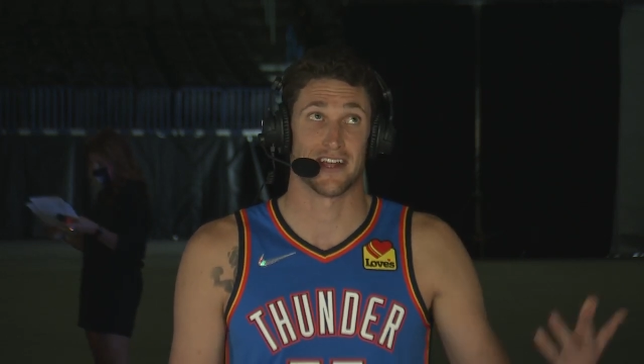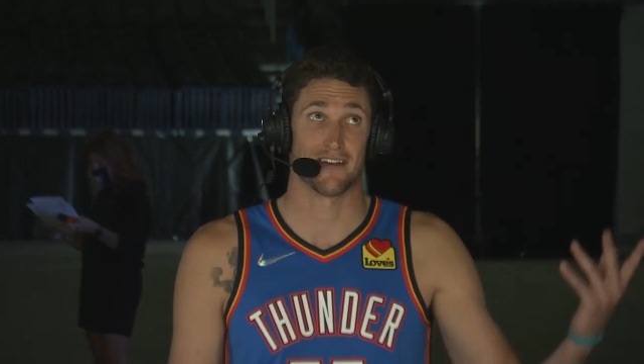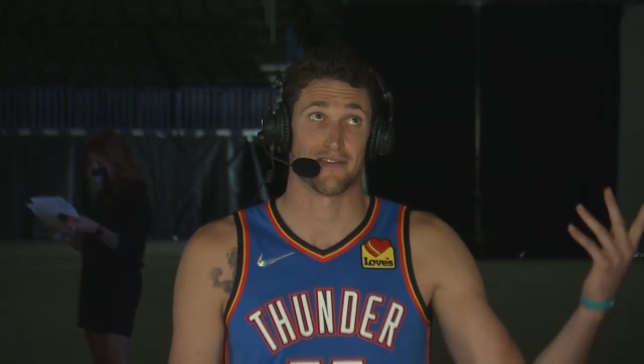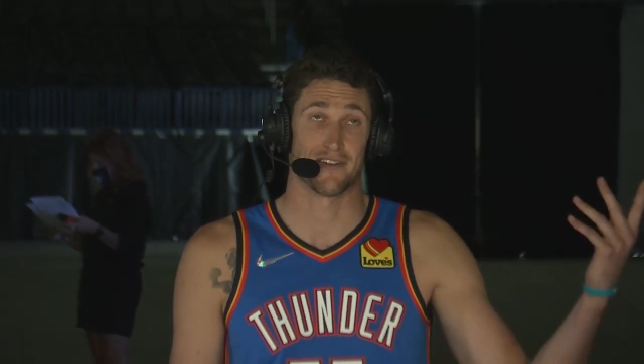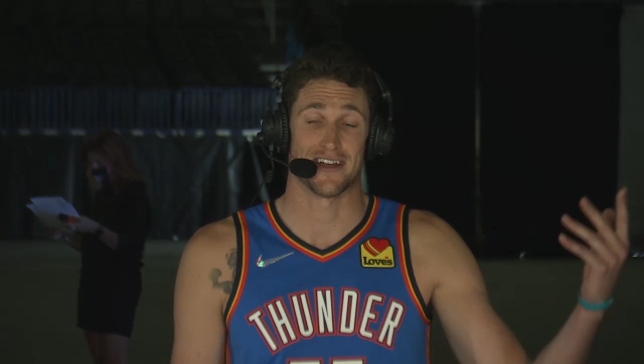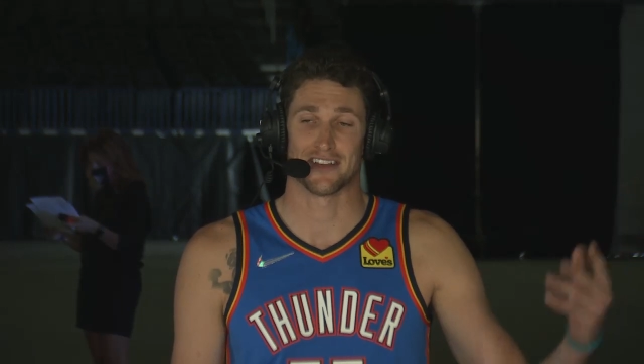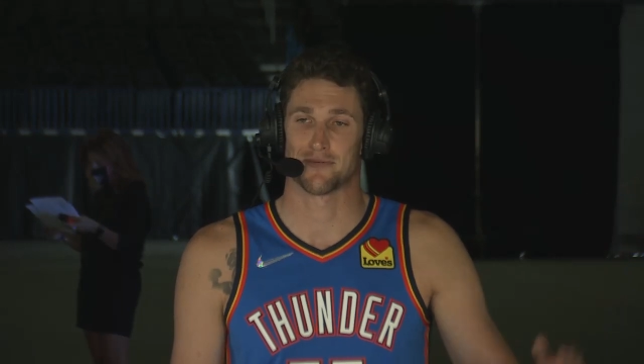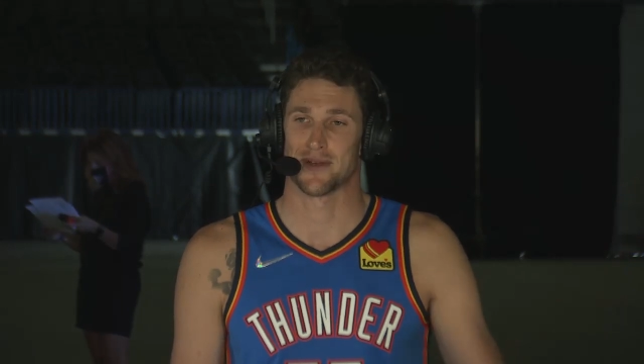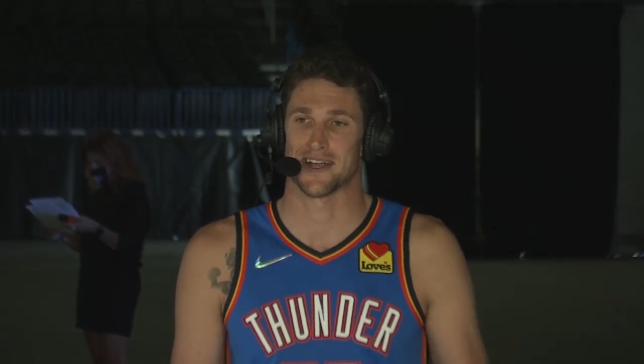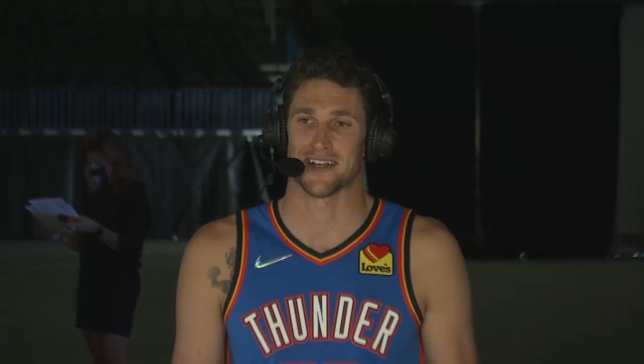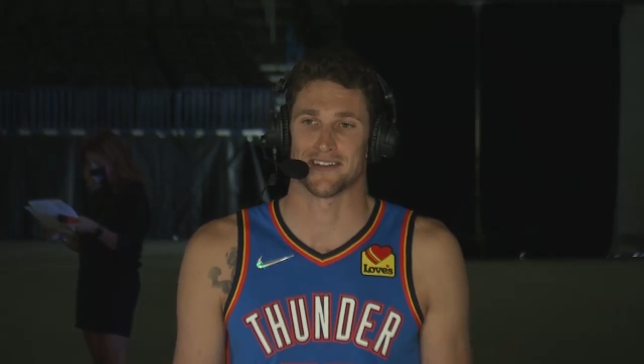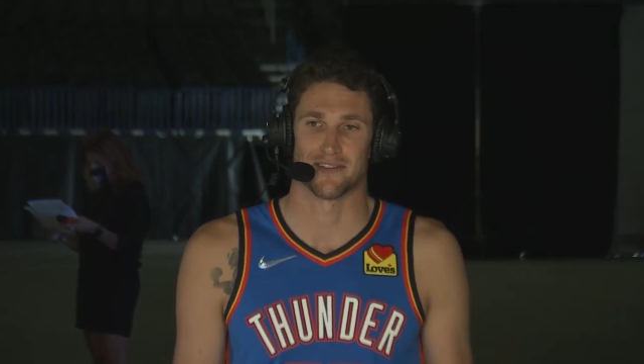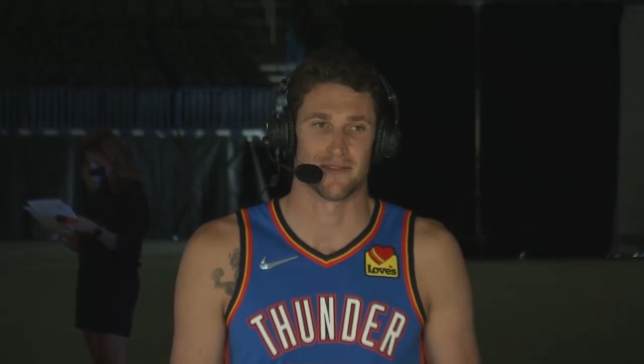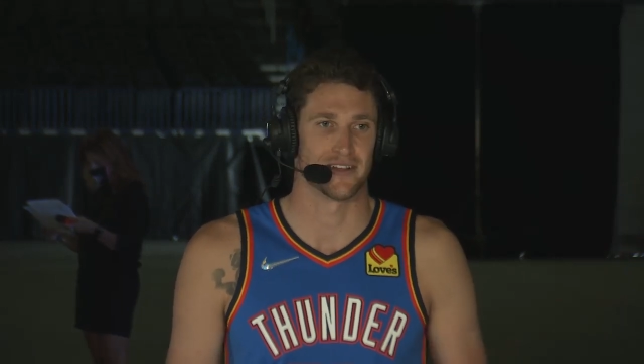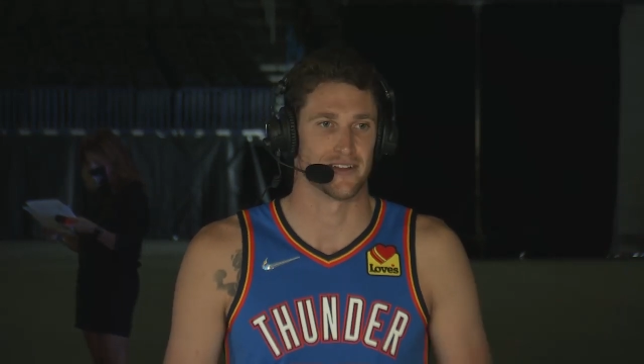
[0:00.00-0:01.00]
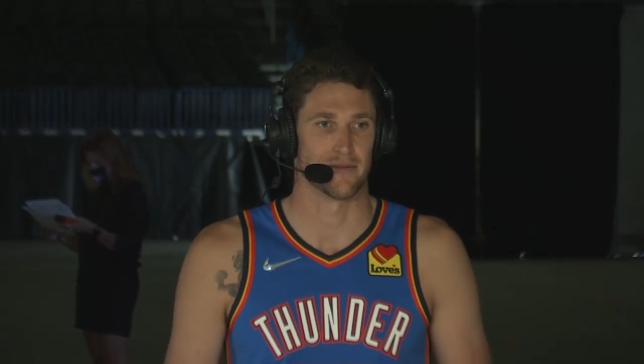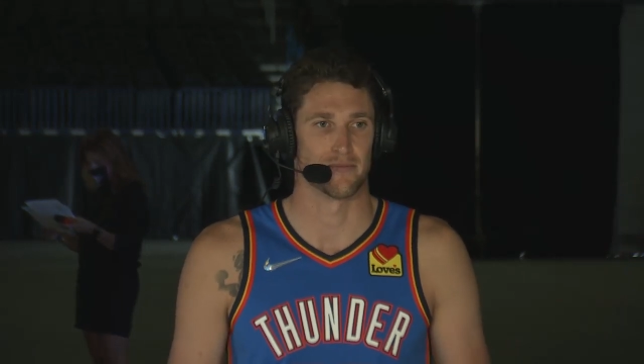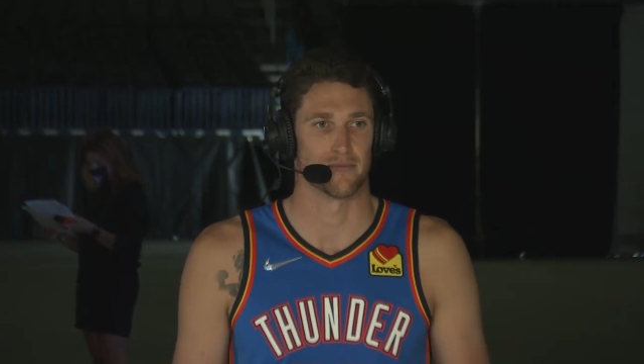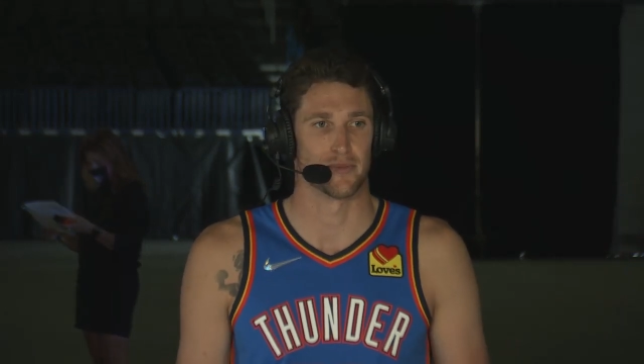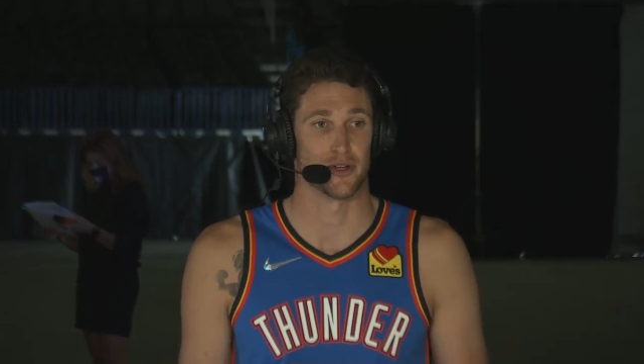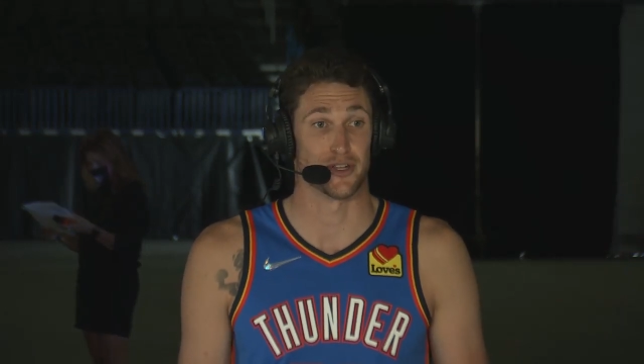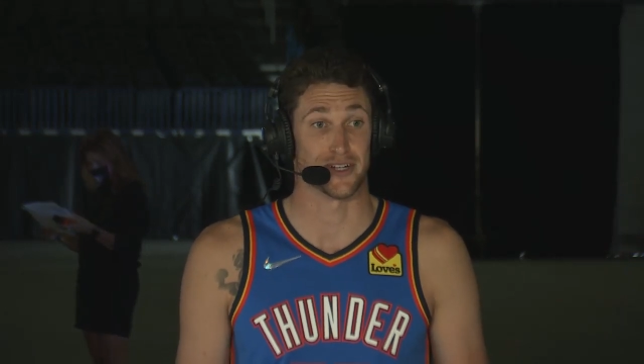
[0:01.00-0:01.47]
to have fans back in the
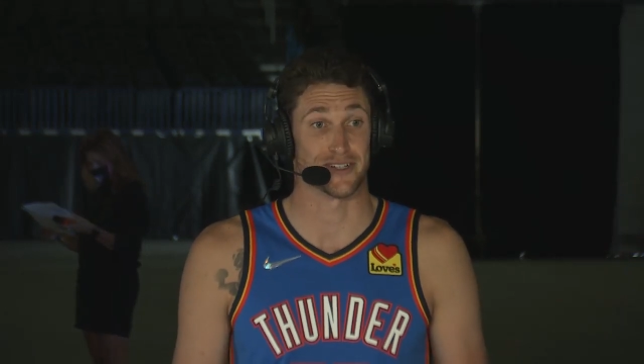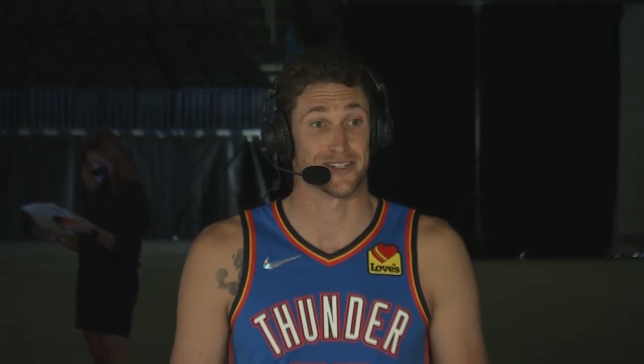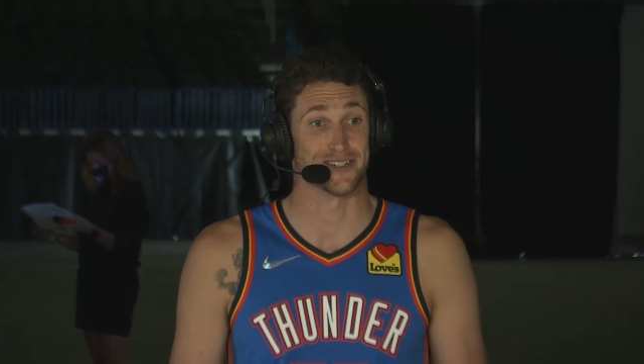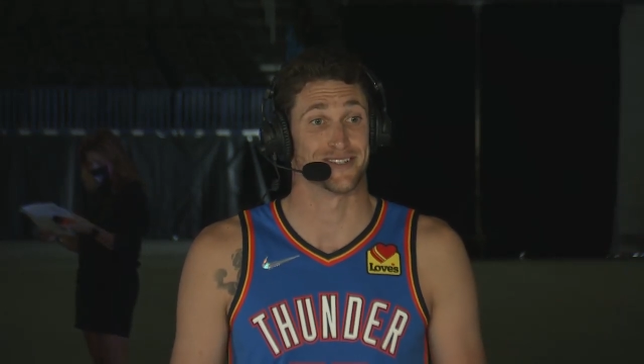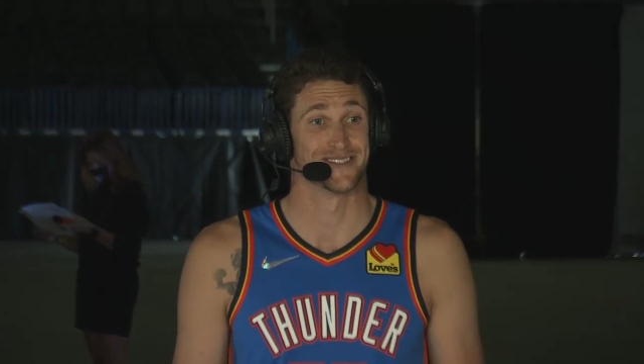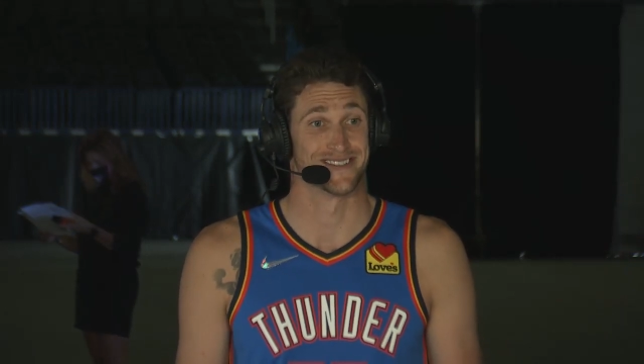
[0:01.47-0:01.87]
building too.